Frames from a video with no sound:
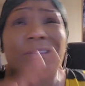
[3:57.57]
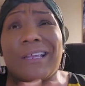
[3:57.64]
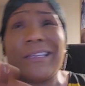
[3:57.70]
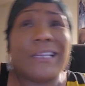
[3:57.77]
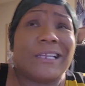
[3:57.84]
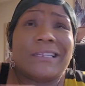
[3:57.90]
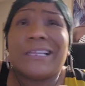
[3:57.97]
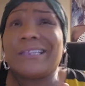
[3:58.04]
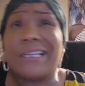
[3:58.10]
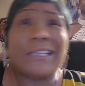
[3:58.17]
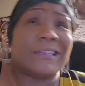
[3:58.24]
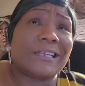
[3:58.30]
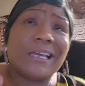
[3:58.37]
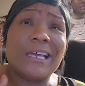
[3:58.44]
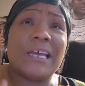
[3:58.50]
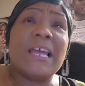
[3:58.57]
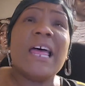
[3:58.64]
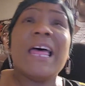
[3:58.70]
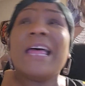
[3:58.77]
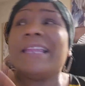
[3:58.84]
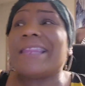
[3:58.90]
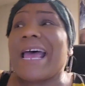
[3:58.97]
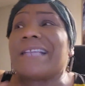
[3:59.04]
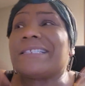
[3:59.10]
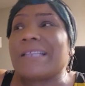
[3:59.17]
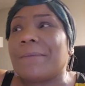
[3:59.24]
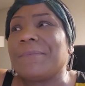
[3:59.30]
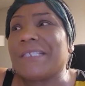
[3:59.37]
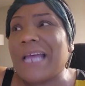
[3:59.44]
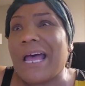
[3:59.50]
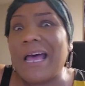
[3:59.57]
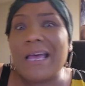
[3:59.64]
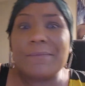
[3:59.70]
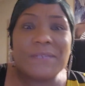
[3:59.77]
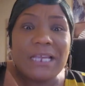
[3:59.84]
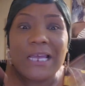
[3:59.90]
That sometimes